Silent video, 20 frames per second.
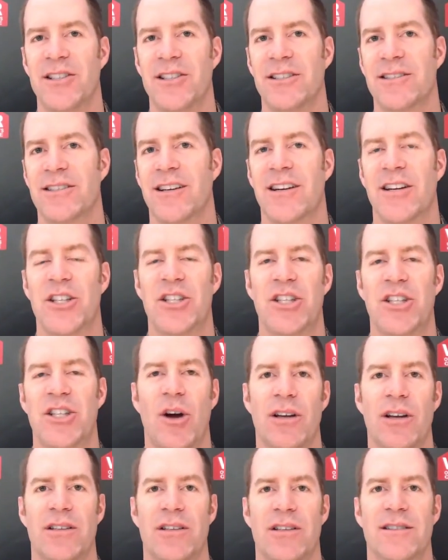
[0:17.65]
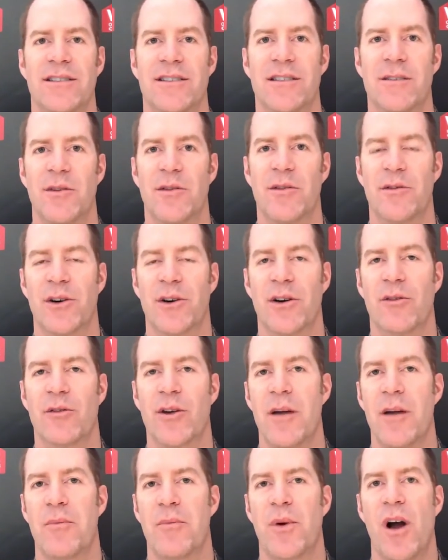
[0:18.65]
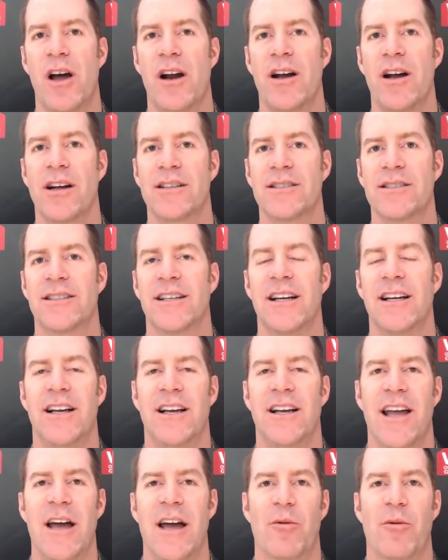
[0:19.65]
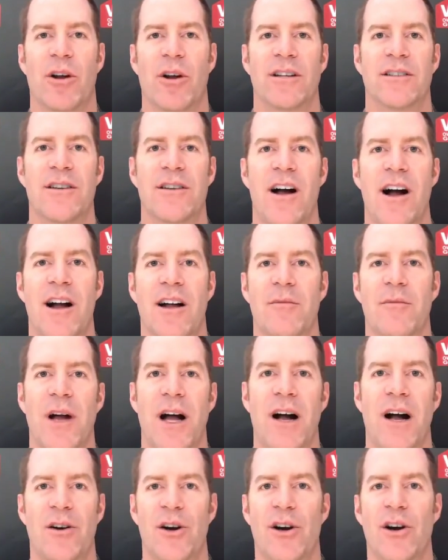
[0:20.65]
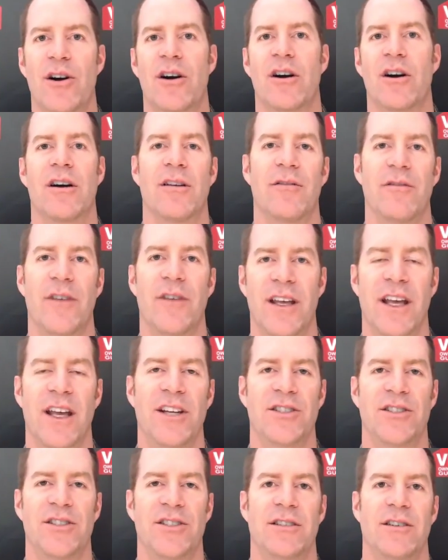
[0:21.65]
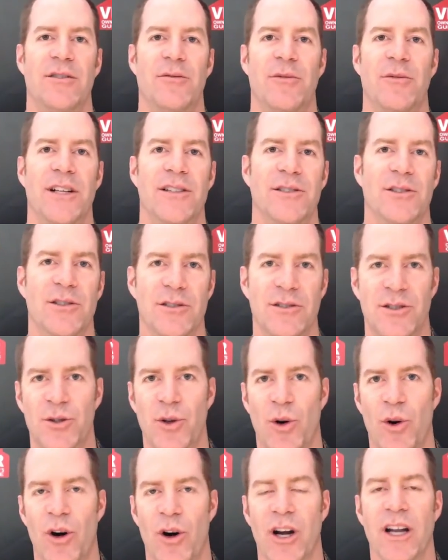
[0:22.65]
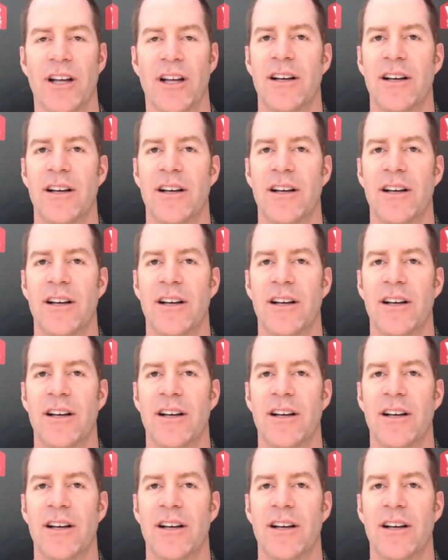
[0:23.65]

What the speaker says: She's going to show us some of her great products, and we're going to talk about her vacation rental story.